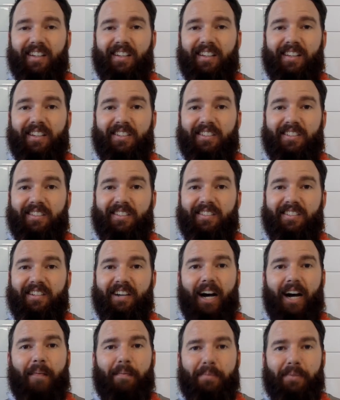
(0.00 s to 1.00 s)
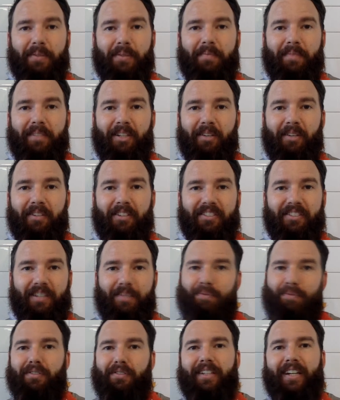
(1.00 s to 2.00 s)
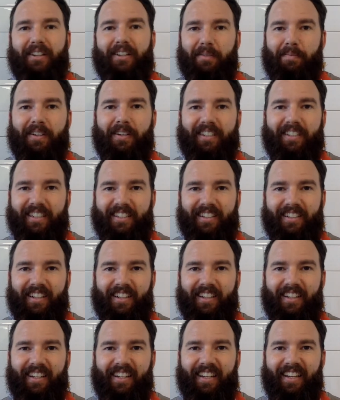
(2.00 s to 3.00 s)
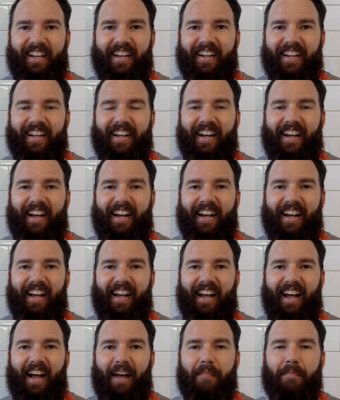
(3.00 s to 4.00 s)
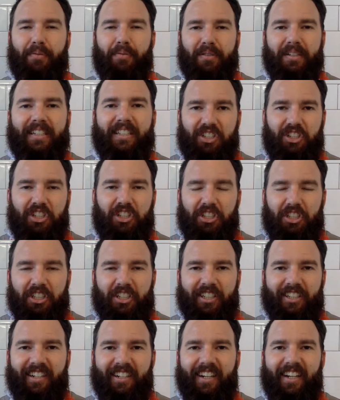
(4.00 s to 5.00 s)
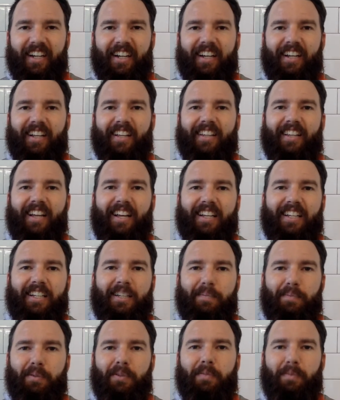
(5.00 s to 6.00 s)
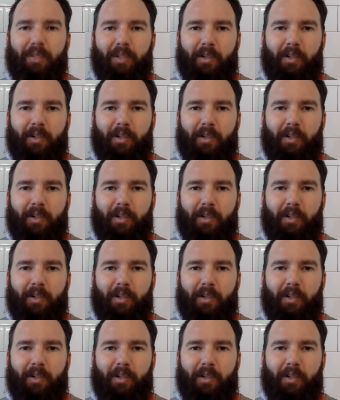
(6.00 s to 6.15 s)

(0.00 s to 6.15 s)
this cop pulled me over as I pulled out of the parking lot. And I'm pretty sure that he pulled me